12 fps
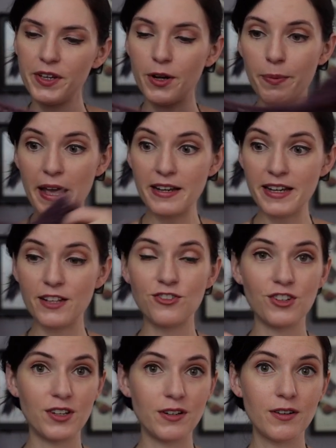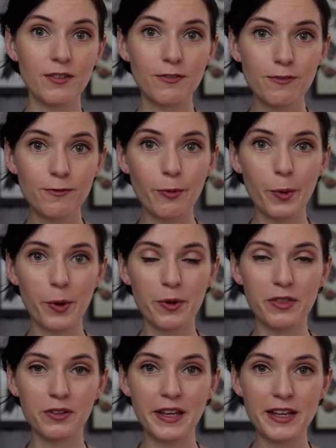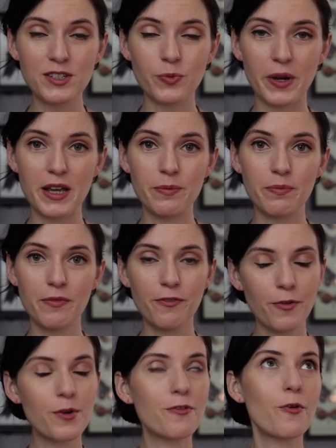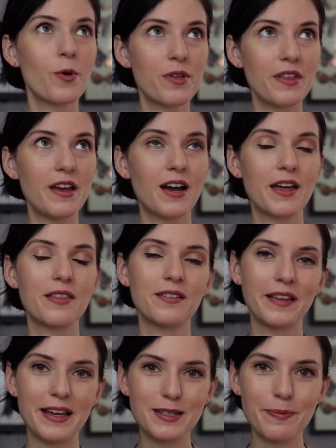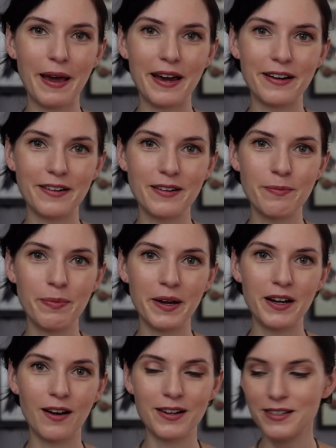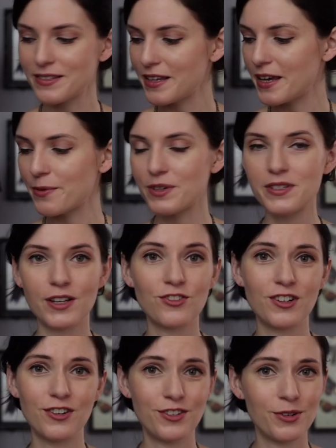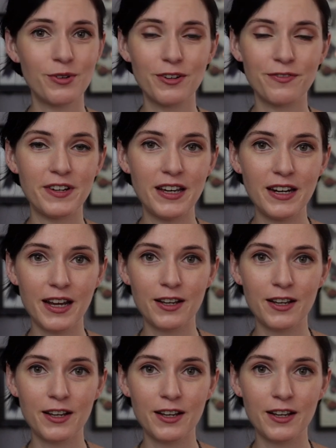know, pay attention for the lace weight, for the lace pattern, but honestly, it was such an intuitive knit.